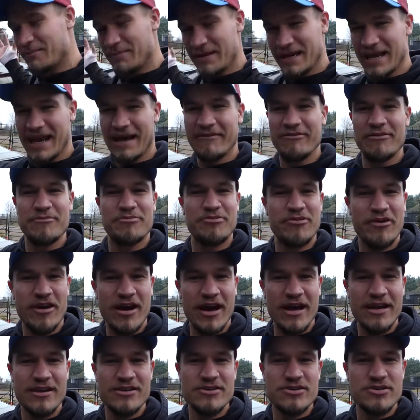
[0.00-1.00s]
beloved
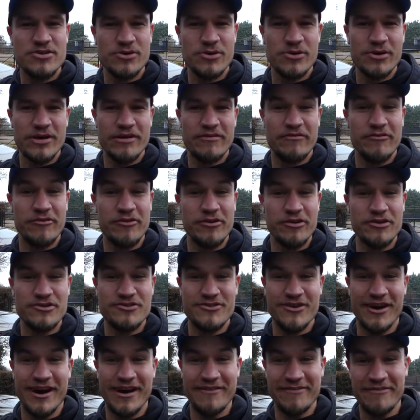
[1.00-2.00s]
pride and joy for a
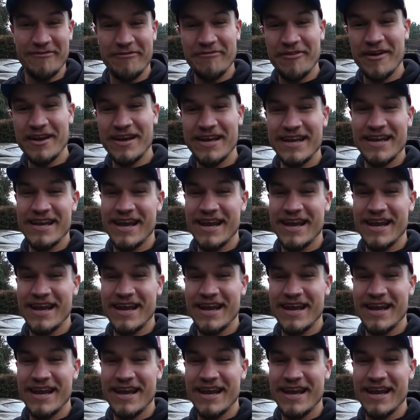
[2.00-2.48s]
drive. And funnily